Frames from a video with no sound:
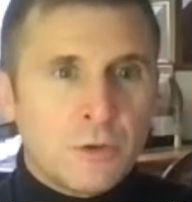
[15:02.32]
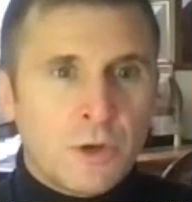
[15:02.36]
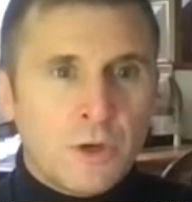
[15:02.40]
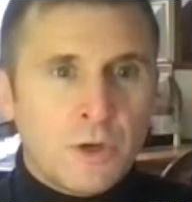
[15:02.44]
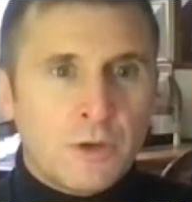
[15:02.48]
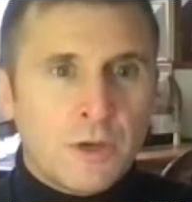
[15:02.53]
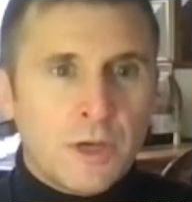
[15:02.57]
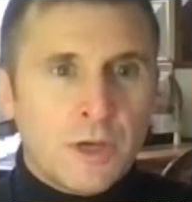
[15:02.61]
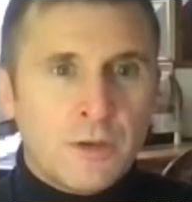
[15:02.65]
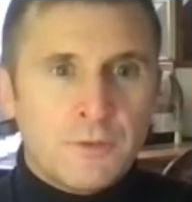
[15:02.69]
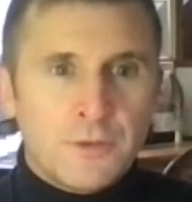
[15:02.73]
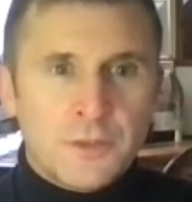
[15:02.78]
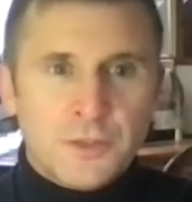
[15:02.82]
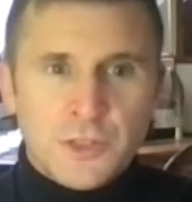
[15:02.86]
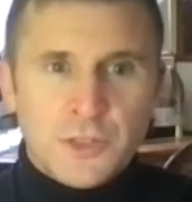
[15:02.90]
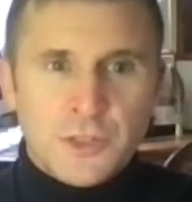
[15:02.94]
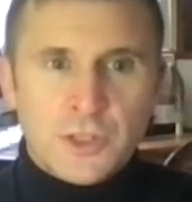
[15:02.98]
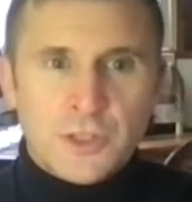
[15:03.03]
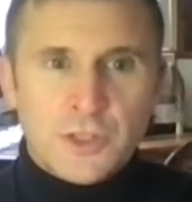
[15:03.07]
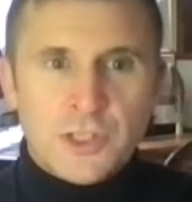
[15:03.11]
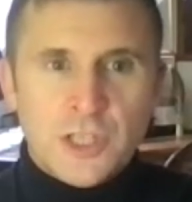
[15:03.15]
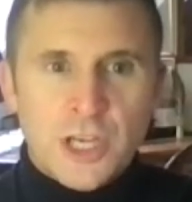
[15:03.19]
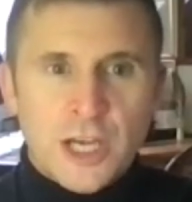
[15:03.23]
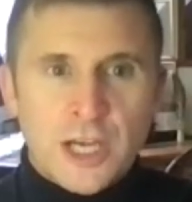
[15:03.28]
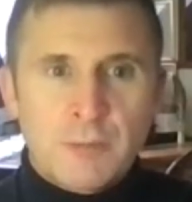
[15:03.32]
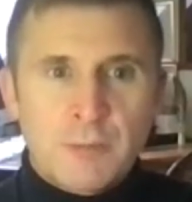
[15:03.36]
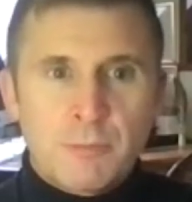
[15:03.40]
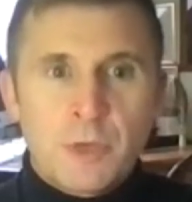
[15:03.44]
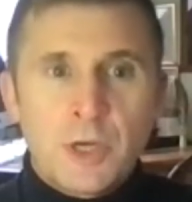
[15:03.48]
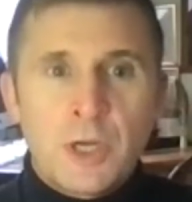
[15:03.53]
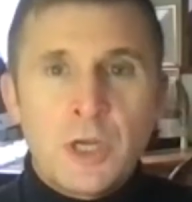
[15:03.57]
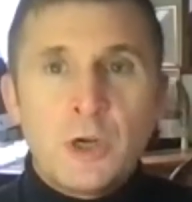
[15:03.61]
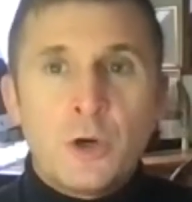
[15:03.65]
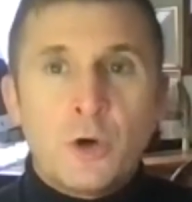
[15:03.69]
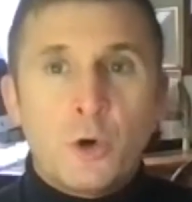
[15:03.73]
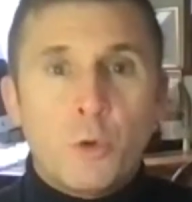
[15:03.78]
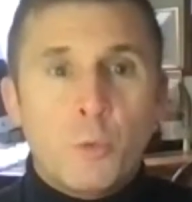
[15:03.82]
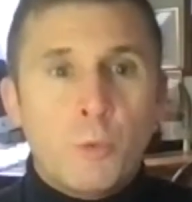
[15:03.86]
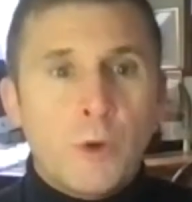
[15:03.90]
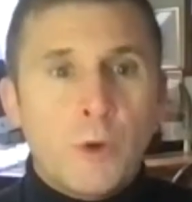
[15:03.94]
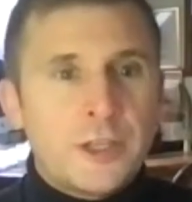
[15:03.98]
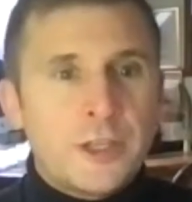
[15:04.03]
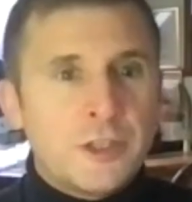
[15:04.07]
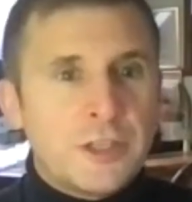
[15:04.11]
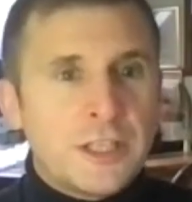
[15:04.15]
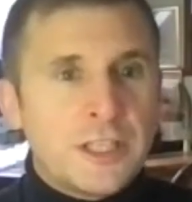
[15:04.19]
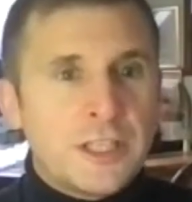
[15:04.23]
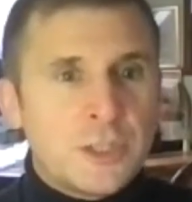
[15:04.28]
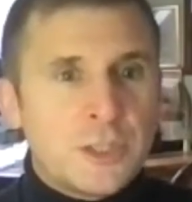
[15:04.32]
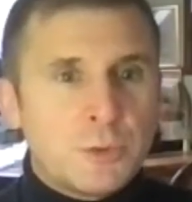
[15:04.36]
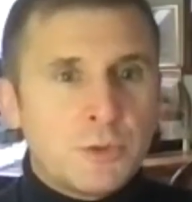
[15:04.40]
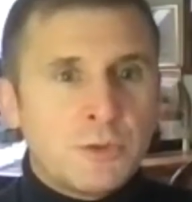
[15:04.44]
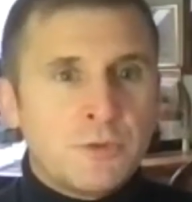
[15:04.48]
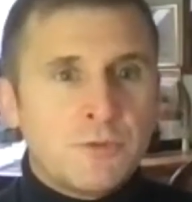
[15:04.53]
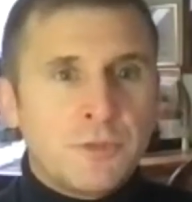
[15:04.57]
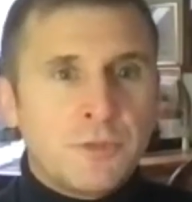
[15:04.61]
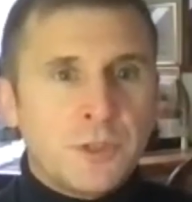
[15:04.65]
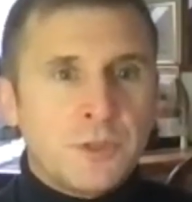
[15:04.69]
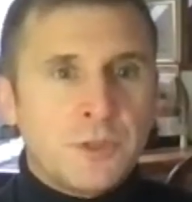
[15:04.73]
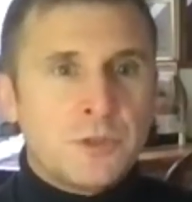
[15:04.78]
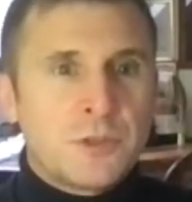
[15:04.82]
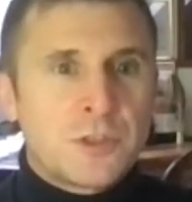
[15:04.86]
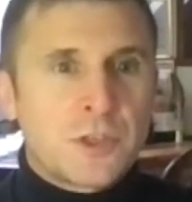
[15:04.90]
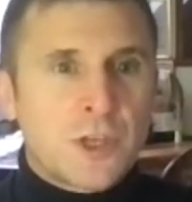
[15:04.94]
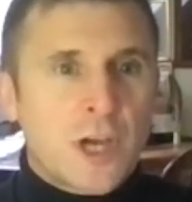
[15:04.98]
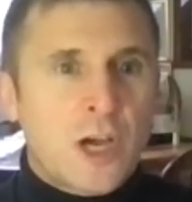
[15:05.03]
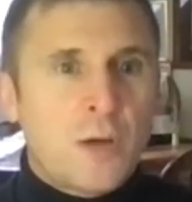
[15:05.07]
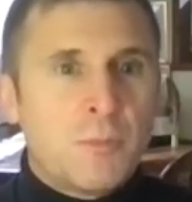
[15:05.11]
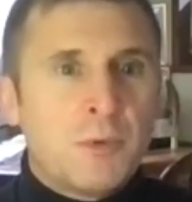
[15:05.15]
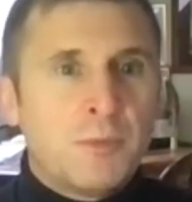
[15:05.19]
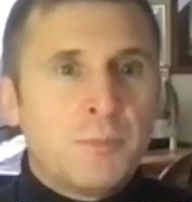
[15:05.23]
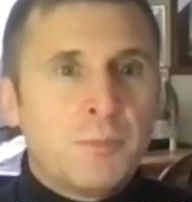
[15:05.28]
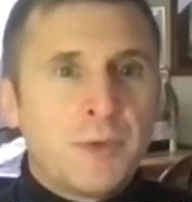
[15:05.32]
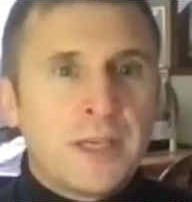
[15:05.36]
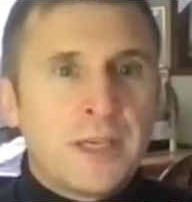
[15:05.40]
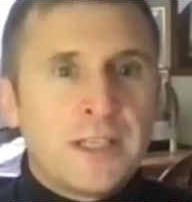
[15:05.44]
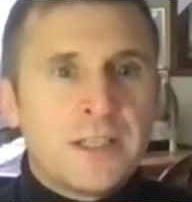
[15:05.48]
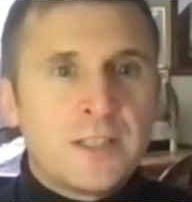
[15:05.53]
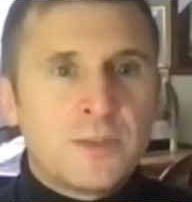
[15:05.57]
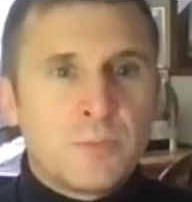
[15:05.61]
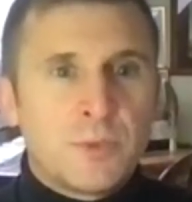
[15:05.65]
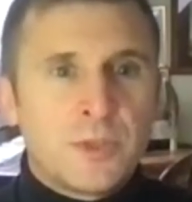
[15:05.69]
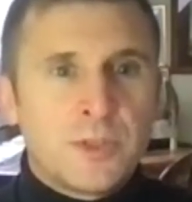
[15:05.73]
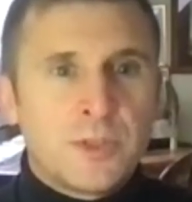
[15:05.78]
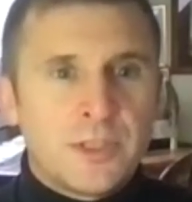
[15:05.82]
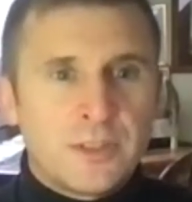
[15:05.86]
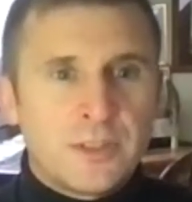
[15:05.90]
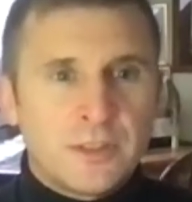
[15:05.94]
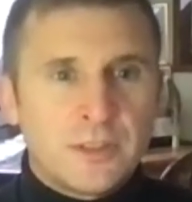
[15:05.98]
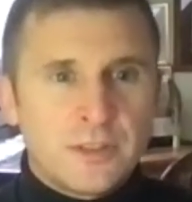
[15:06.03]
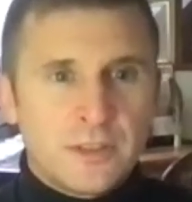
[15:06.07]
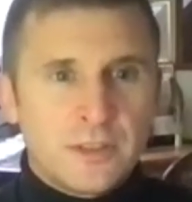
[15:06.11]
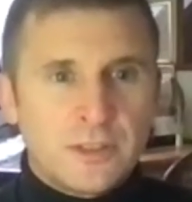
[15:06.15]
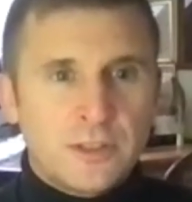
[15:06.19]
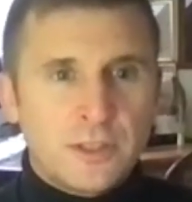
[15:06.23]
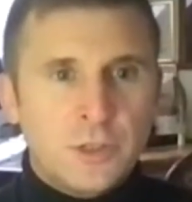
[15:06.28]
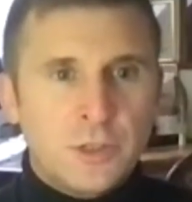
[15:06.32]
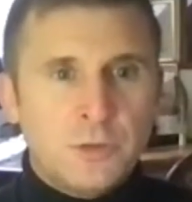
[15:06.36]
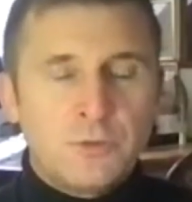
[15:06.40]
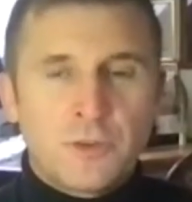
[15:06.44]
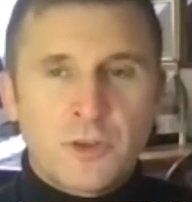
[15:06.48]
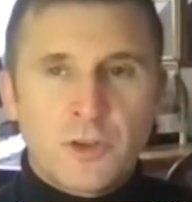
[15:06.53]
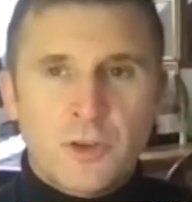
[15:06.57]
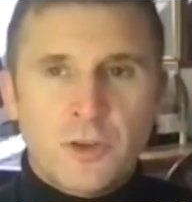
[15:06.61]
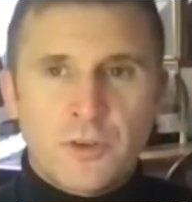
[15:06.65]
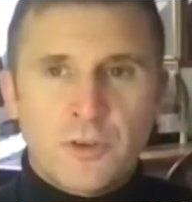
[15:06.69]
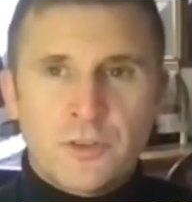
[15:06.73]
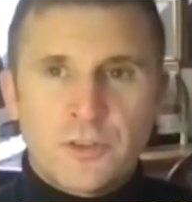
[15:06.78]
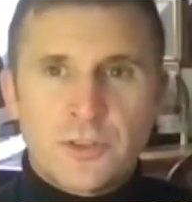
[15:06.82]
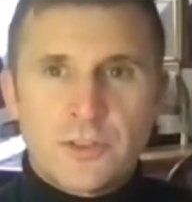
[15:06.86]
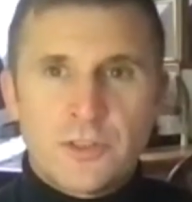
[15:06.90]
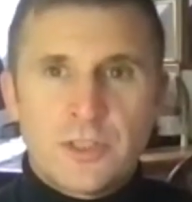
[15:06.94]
of a certain type, or when you need to infuse calm and peace, but that you've got